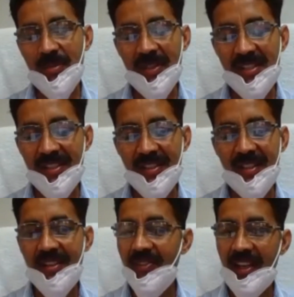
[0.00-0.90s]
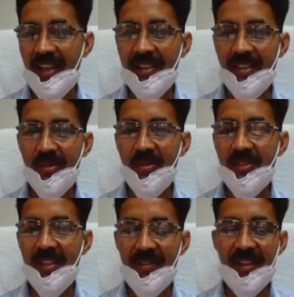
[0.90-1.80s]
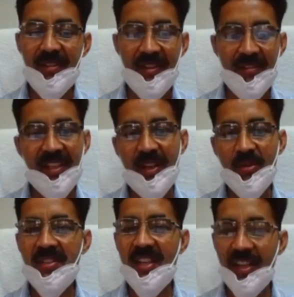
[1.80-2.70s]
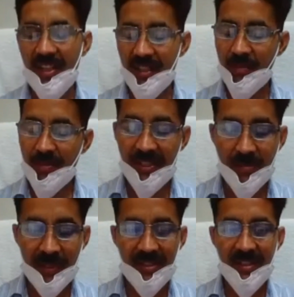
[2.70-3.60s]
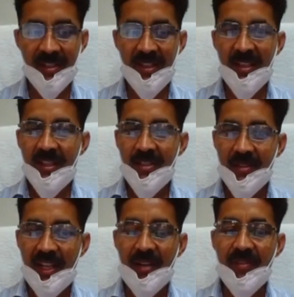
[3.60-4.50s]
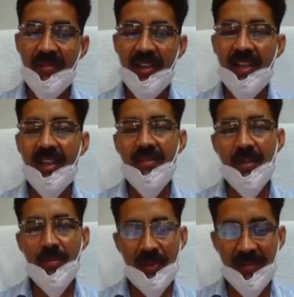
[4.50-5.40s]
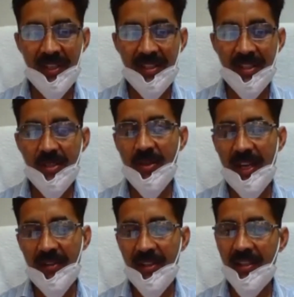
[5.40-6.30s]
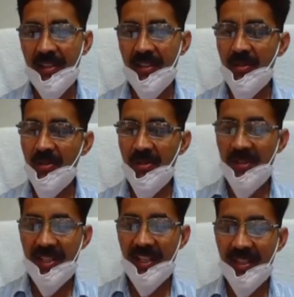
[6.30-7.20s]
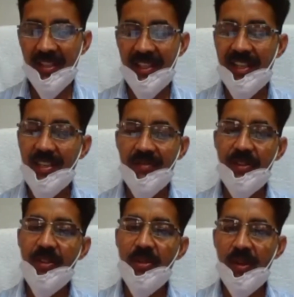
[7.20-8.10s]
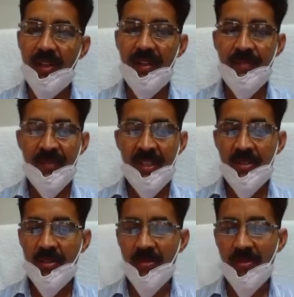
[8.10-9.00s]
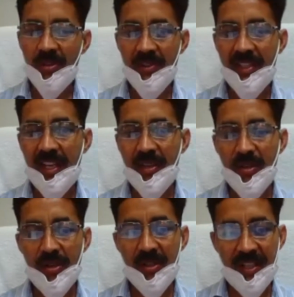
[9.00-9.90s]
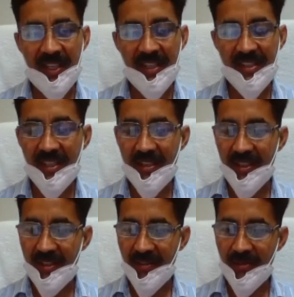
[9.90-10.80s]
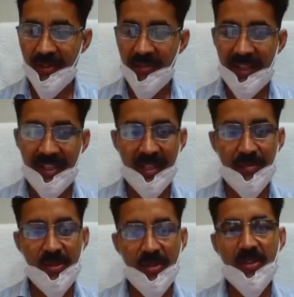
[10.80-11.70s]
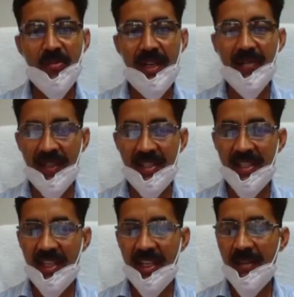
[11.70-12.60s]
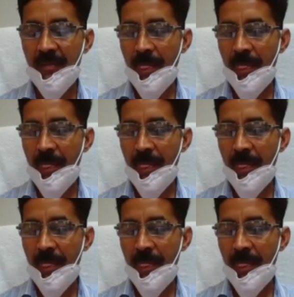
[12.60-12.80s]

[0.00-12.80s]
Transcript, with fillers: person, the faculty who is having very outstanding accomplishments. So that way, we are really very privileged to have her, you know, take this session for you all. So with that note, I extend uh, welcome to Dr. Madhavi once again,